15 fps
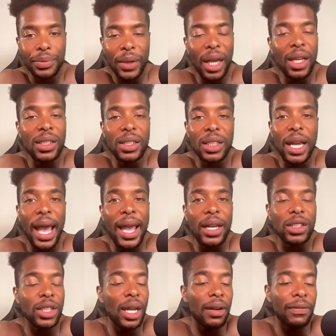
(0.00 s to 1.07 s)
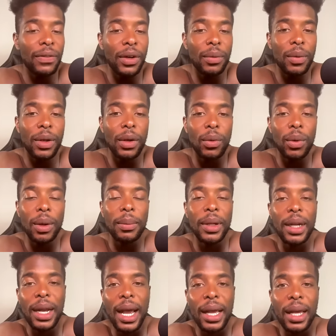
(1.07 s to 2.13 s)
And see, I ain't trying to fuck with no woman
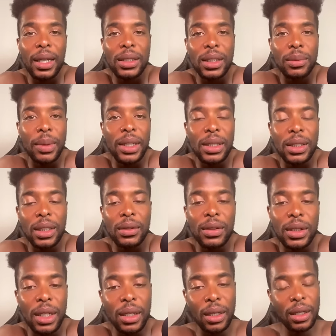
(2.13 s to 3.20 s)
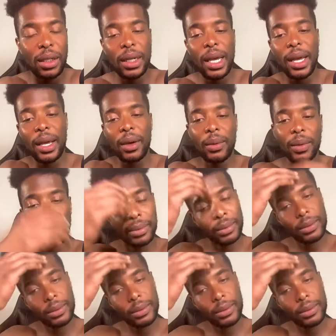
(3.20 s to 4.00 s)
that I can't see myself settling down